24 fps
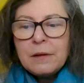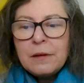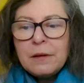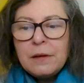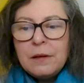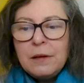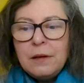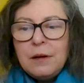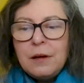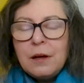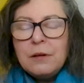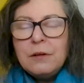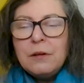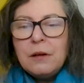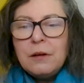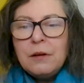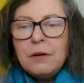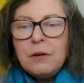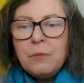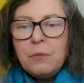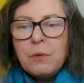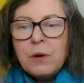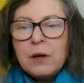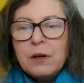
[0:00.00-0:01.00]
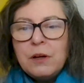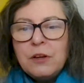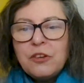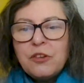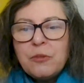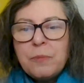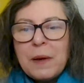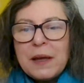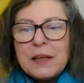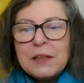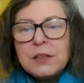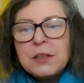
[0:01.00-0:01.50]
You weren't
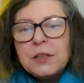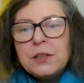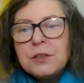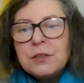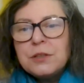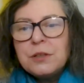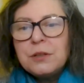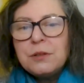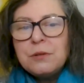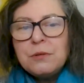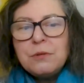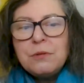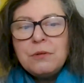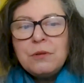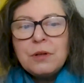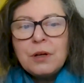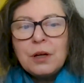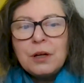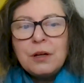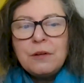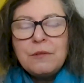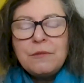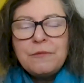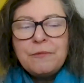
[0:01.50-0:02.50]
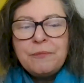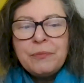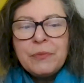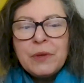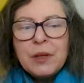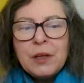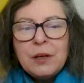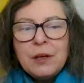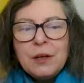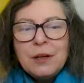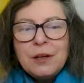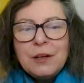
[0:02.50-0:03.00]
expected to kind of
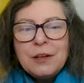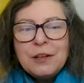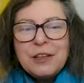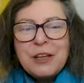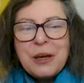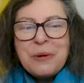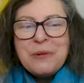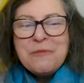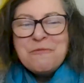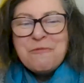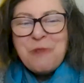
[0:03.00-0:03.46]
go and